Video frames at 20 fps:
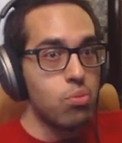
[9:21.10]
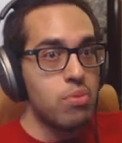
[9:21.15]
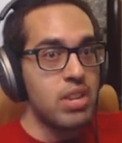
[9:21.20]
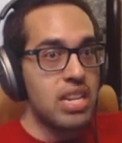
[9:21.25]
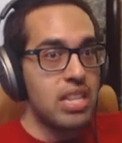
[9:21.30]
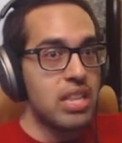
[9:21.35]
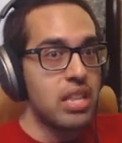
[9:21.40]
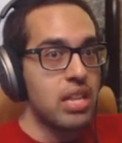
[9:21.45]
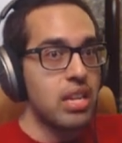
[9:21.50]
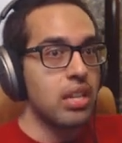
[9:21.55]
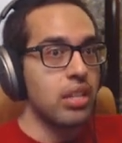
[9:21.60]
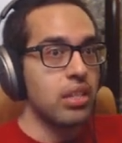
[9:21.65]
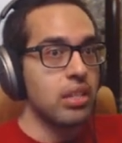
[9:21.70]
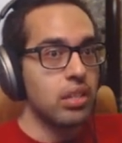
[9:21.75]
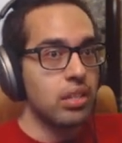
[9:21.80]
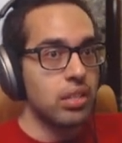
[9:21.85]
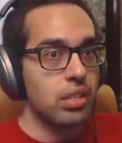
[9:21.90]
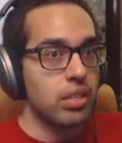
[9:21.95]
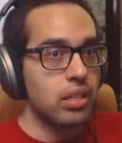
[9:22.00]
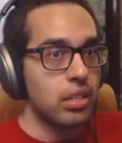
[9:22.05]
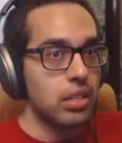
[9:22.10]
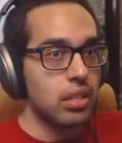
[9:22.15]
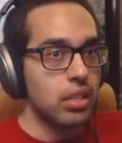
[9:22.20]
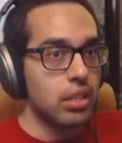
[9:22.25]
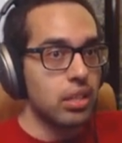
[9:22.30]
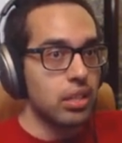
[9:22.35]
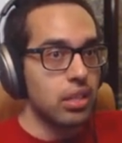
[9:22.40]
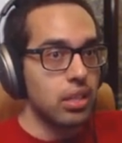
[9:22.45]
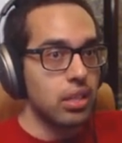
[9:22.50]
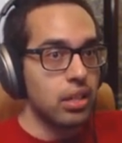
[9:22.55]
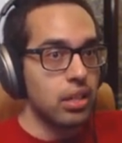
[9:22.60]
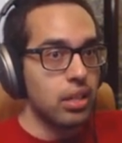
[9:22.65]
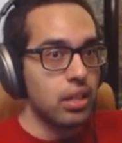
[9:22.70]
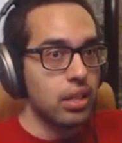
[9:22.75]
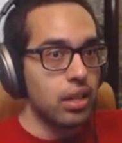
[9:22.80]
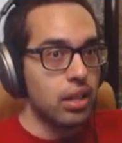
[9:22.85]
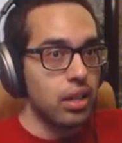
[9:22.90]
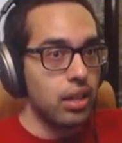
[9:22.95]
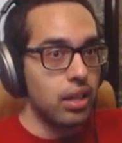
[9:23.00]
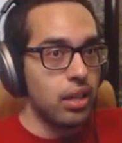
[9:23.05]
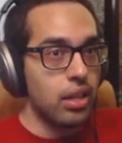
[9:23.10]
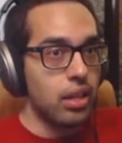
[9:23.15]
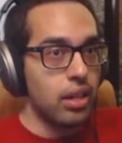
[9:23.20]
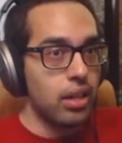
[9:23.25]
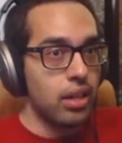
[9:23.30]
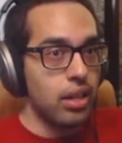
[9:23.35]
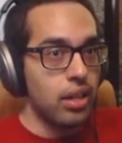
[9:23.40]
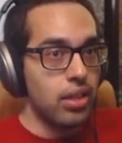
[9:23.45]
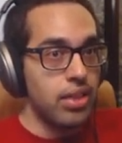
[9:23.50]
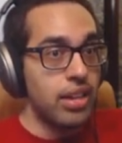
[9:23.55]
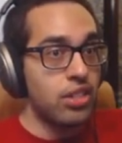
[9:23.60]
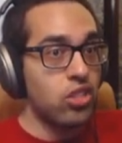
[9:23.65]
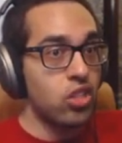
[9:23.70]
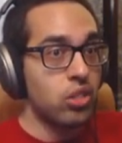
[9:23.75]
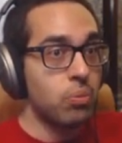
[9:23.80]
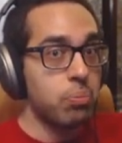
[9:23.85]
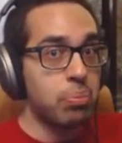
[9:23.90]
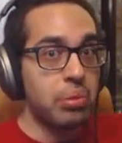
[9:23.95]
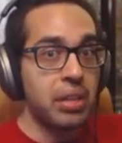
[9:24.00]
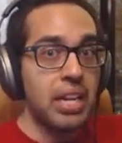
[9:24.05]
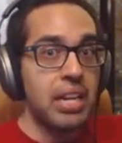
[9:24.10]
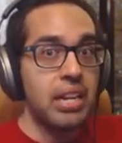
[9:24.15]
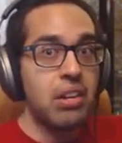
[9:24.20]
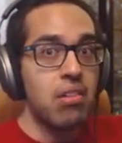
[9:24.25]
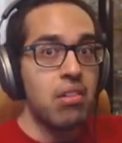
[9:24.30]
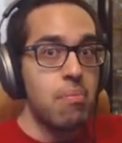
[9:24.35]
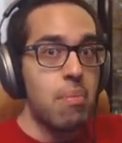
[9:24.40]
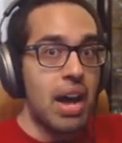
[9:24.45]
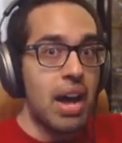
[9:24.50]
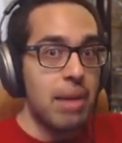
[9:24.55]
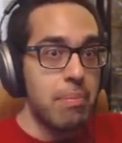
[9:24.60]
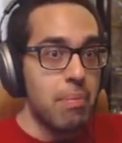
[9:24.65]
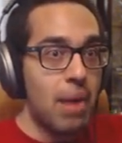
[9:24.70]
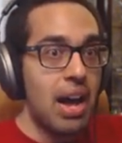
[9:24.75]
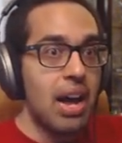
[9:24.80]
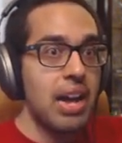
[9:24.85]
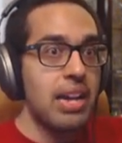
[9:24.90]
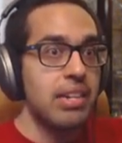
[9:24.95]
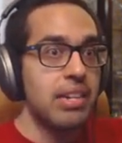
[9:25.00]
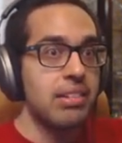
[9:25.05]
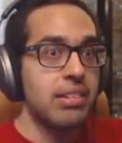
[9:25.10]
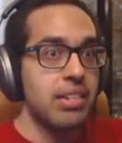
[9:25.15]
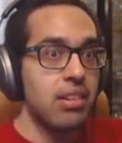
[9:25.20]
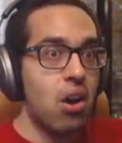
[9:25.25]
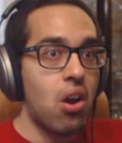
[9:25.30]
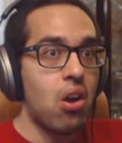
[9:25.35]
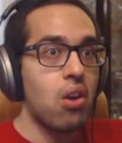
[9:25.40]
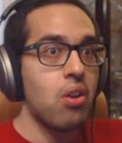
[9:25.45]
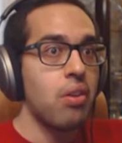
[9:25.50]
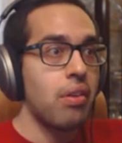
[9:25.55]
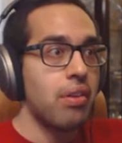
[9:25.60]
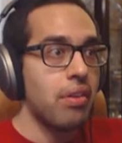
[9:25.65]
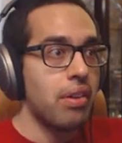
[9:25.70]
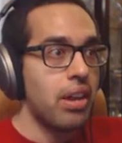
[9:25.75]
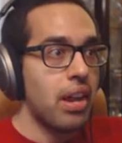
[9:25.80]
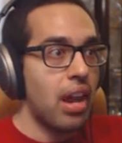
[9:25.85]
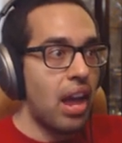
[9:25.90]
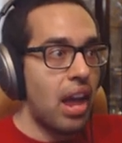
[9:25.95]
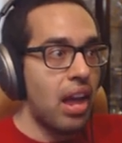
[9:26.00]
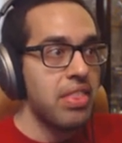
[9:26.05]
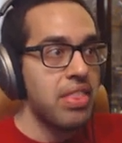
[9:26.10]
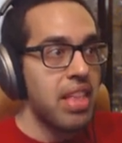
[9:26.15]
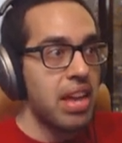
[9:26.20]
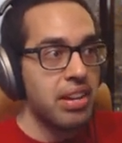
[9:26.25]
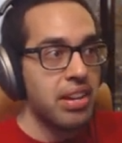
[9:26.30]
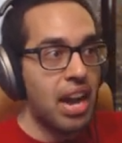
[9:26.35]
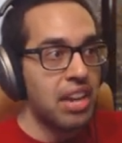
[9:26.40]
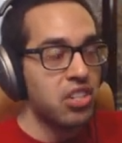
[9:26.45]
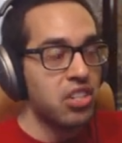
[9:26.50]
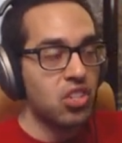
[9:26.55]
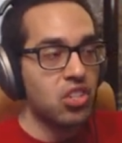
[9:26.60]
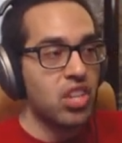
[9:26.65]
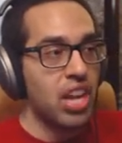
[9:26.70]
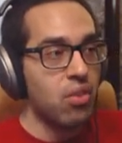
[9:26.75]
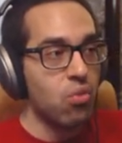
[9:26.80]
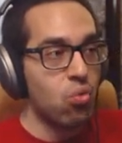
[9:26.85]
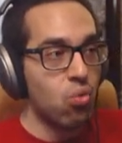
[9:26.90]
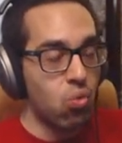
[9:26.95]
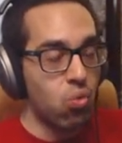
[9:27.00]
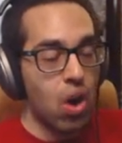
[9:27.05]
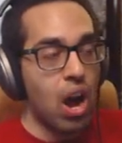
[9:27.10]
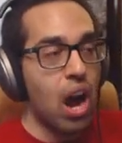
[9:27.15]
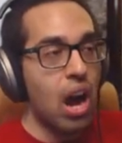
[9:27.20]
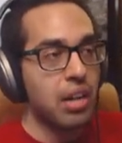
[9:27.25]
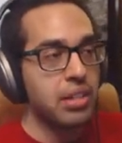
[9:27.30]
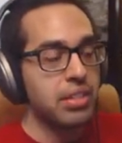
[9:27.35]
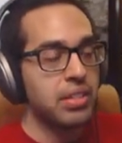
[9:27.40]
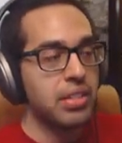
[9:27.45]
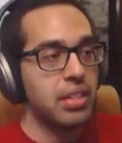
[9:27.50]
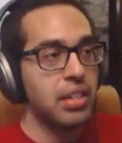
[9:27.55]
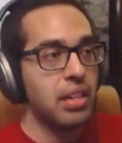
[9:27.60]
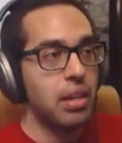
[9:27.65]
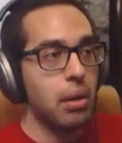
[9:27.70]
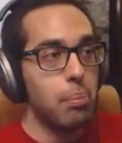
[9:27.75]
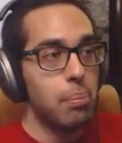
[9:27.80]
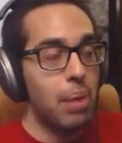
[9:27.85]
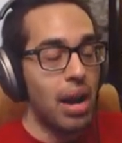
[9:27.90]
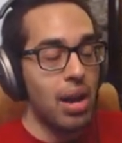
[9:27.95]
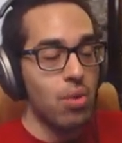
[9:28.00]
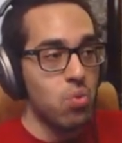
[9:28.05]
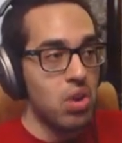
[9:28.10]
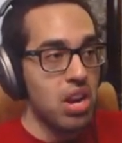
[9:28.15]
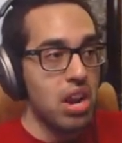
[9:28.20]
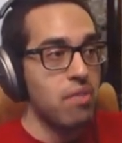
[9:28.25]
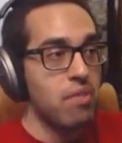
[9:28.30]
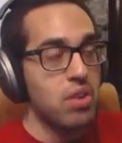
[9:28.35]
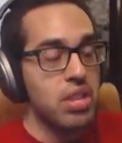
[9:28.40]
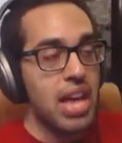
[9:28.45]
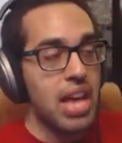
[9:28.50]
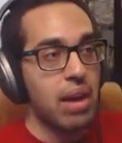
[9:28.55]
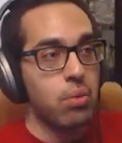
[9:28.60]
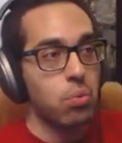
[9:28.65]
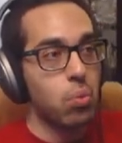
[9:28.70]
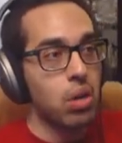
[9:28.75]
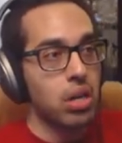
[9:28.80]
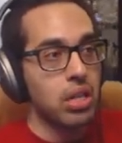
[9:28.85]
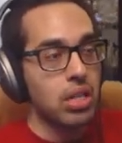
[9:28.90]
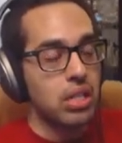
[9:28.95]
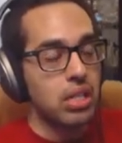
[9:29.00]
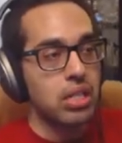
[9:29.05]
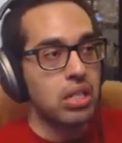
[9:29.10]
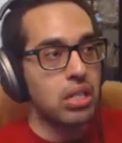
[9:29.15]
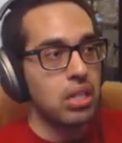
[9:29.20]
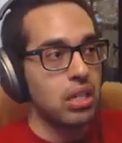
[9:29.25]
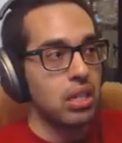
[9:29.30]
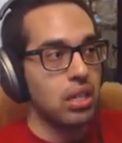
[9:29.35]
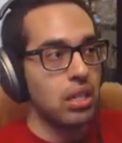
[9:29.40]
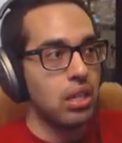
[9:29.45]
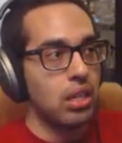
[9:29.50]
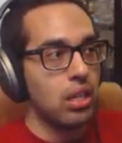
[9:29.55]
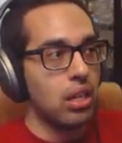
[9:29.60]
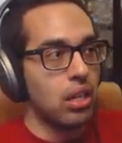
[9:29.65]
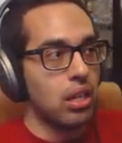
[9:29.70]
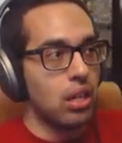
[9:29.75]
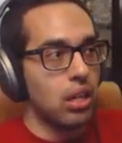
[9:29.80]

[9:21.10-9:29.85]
So many things that just played on my mind and heart, and then I just get rocked by whatever that was.